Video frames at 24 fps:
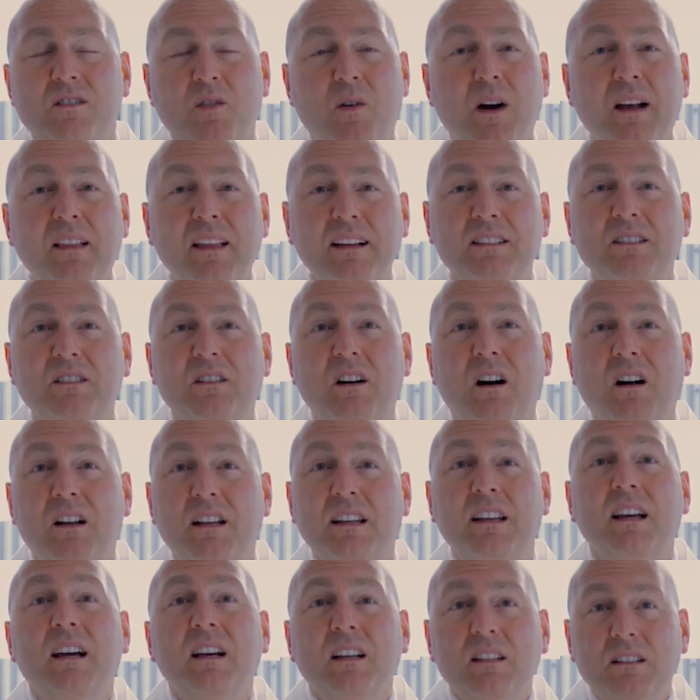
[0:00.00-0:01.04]
So I like to call
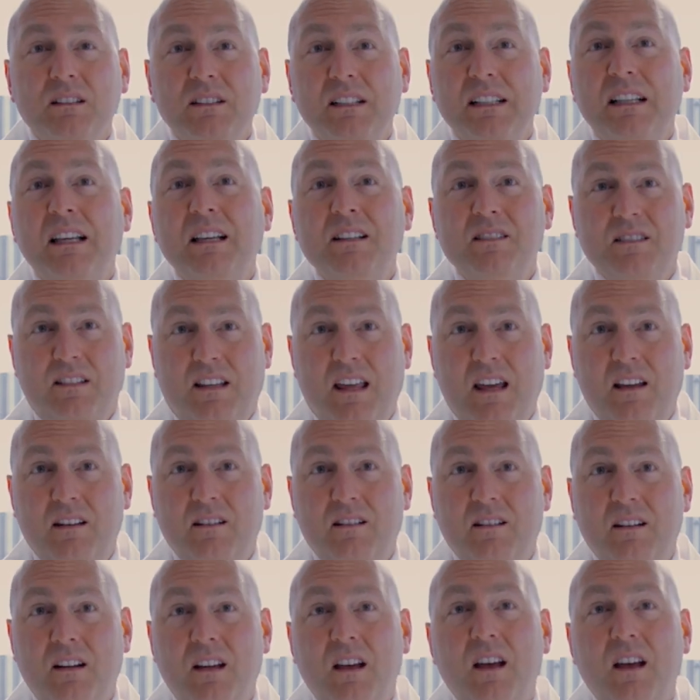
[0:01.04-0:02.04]
it leaky skin.